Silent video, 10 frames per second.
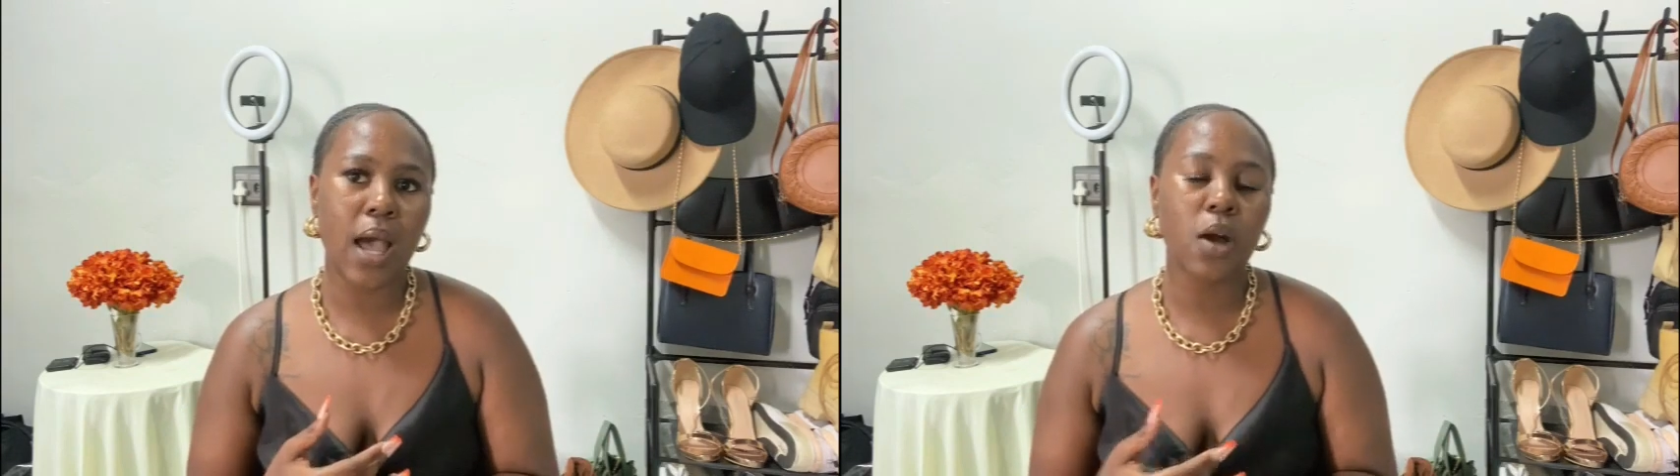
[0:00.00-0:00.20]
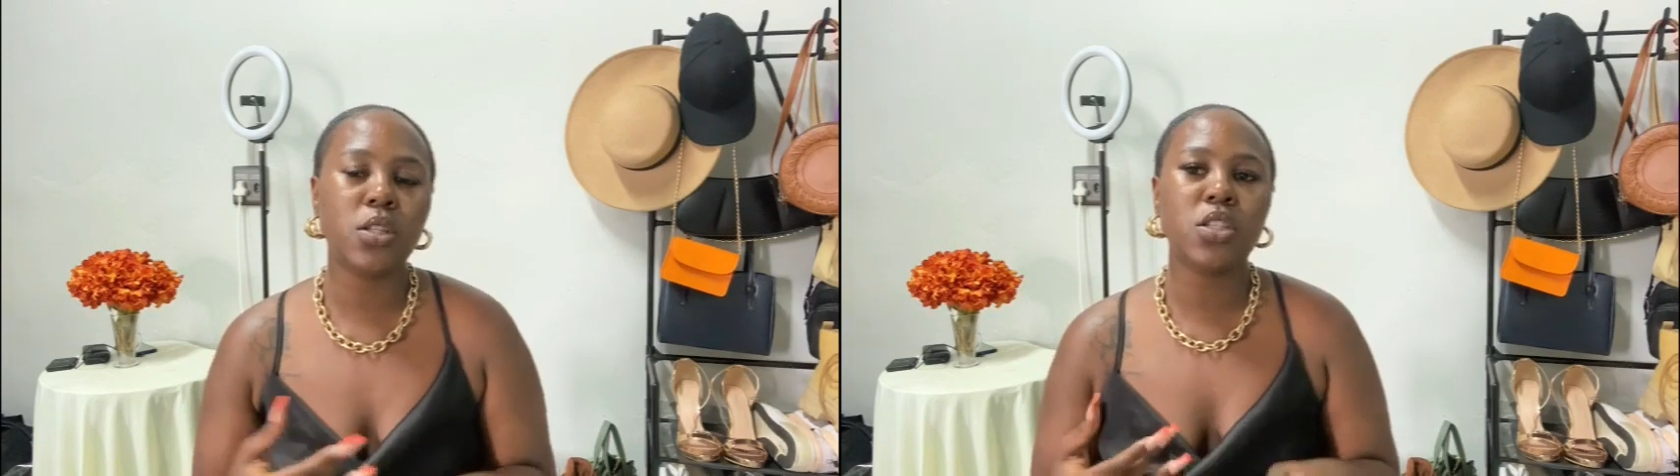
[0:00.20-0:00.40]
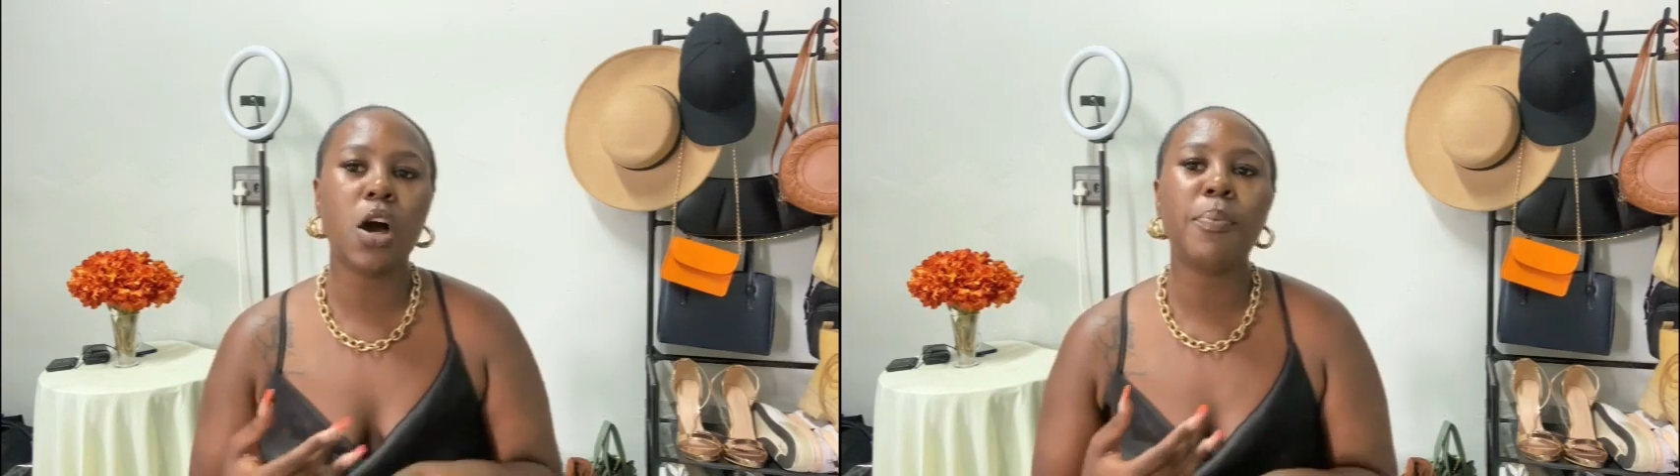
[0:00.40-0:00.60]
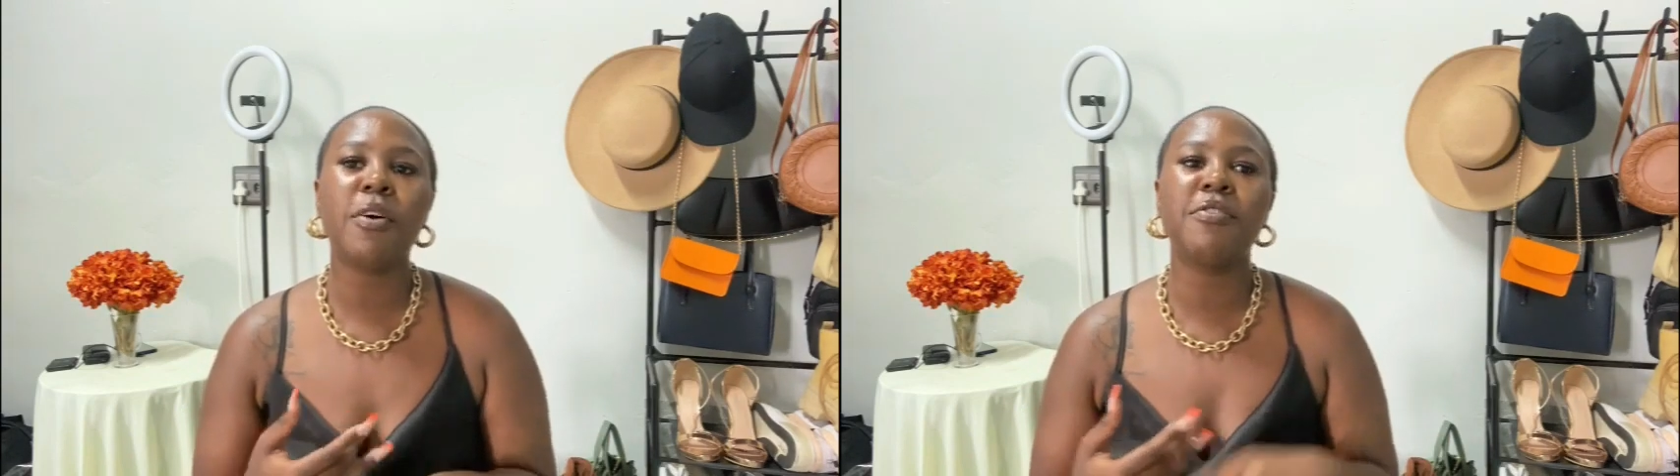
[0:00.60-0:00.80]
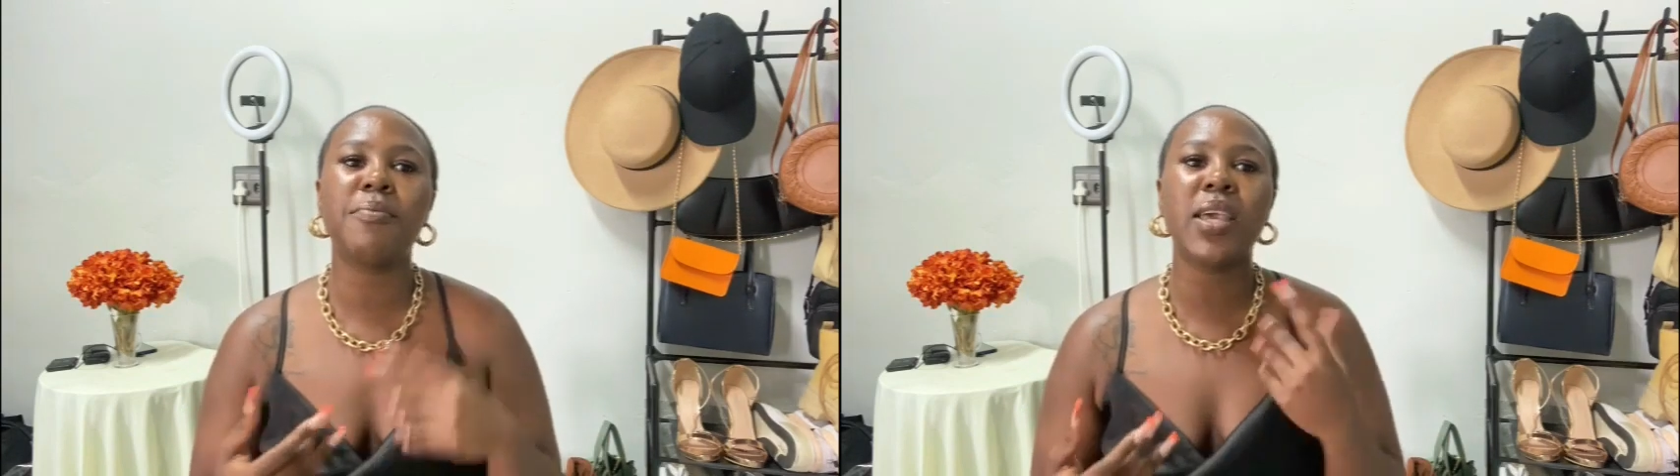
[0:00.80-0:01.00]
On top
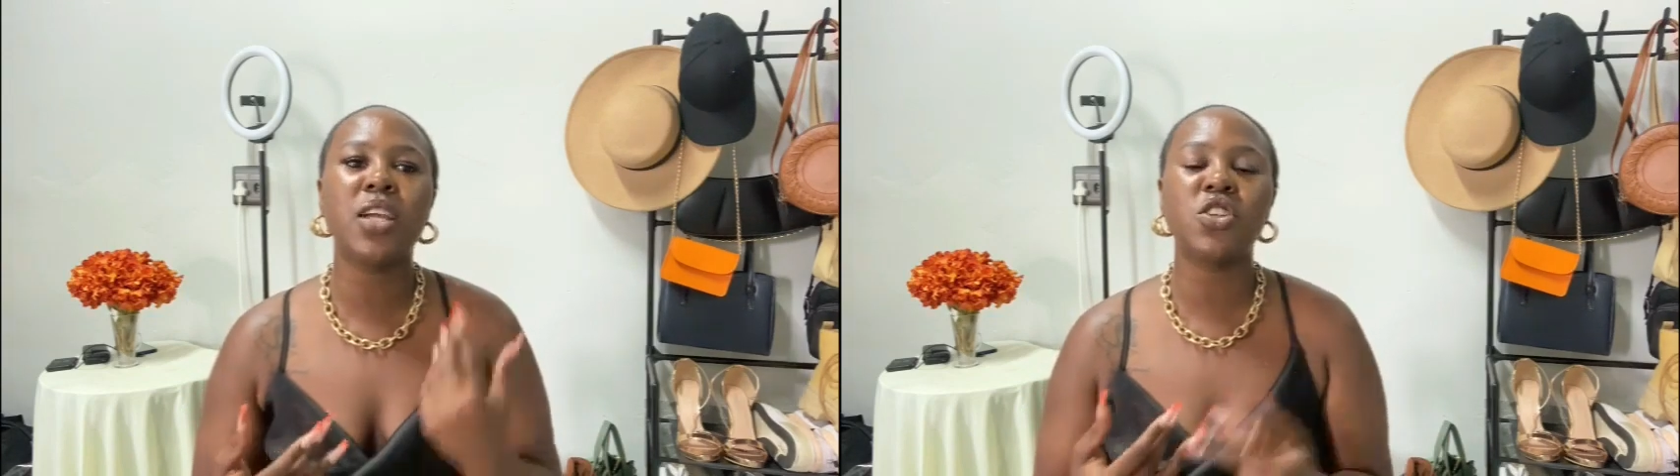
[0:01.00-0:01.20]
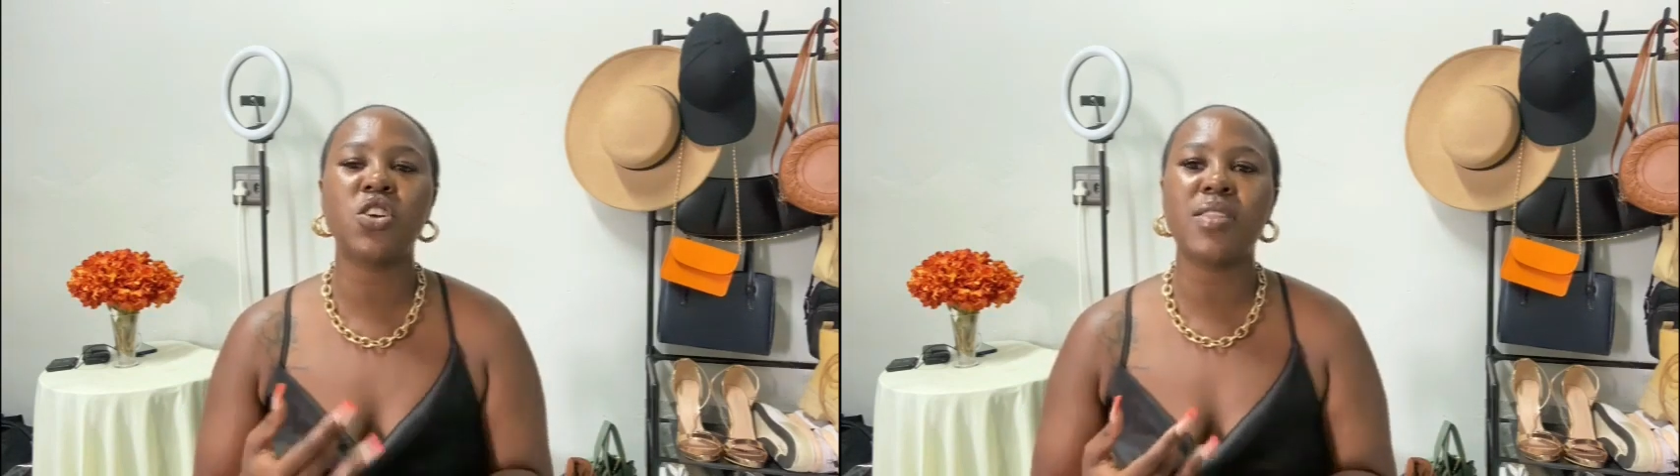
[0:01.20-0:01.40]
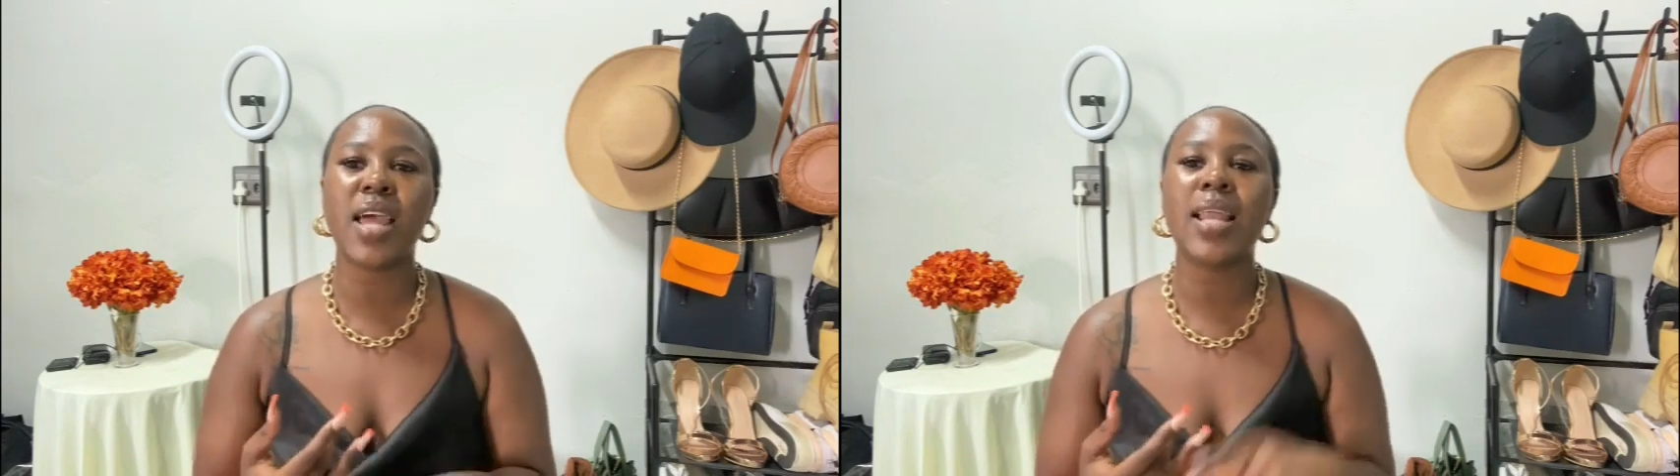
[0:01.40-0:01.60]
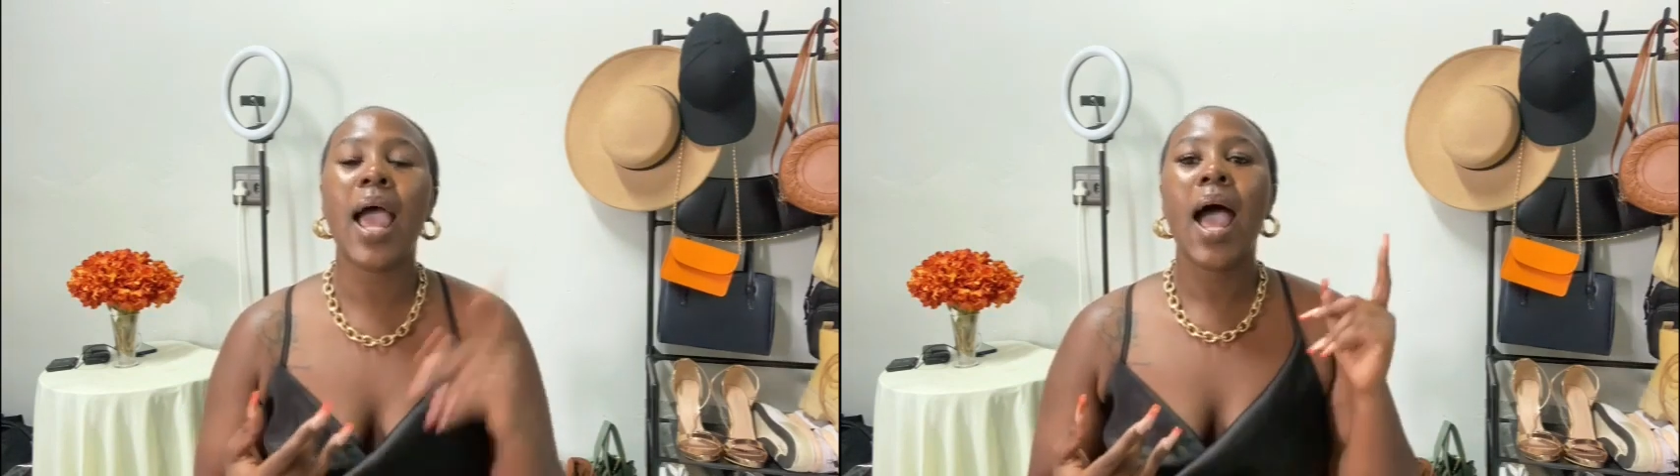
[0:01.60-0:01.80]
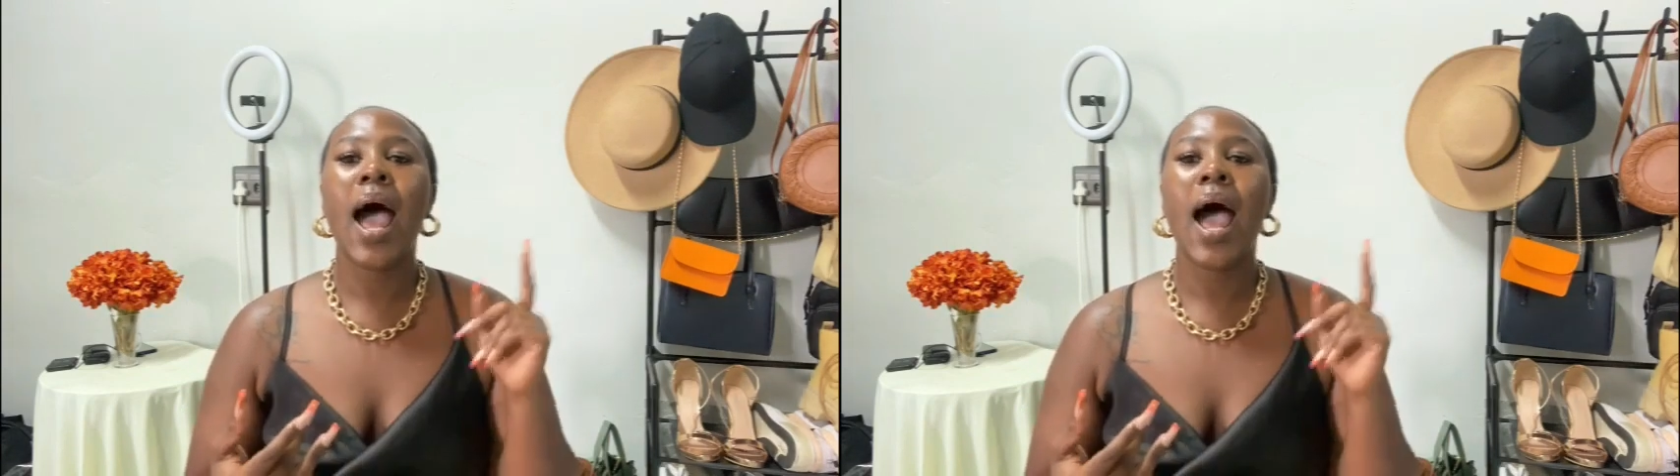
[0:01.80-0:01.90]
of making sure that